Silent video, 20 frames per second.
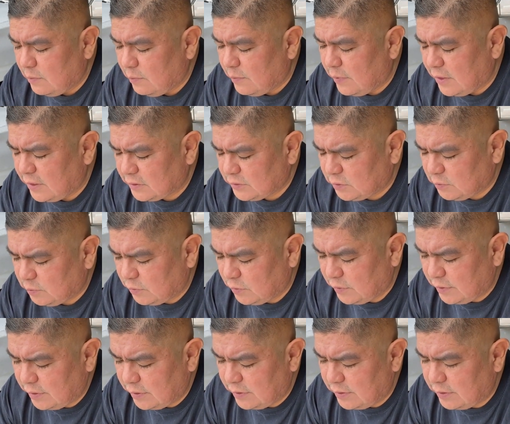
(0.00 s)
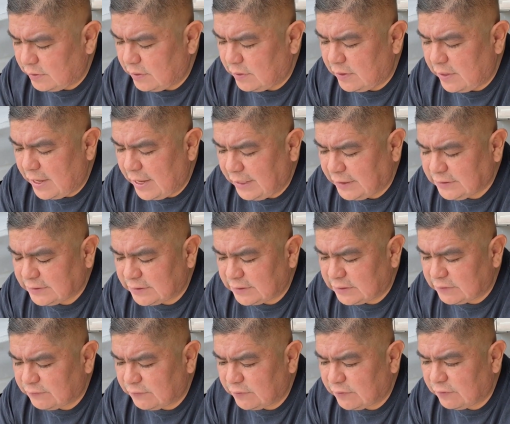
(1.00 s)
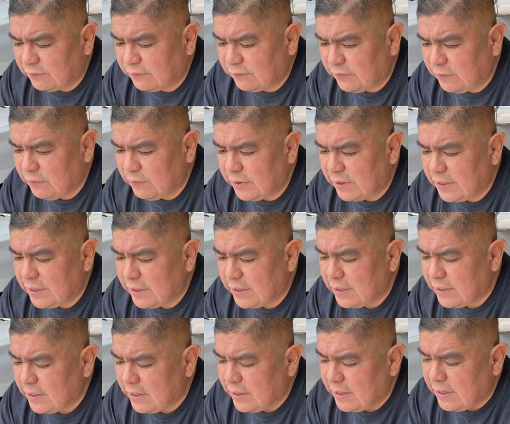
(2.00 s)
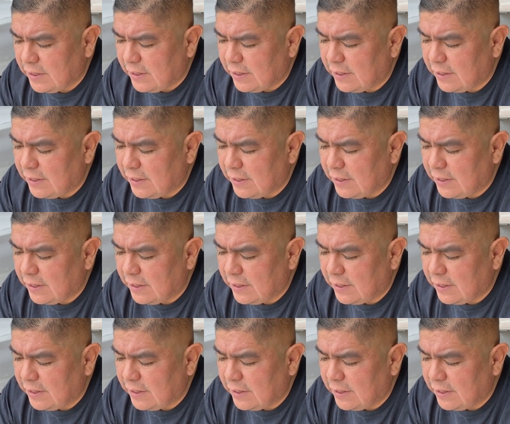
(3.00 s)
possible exits for the fluid,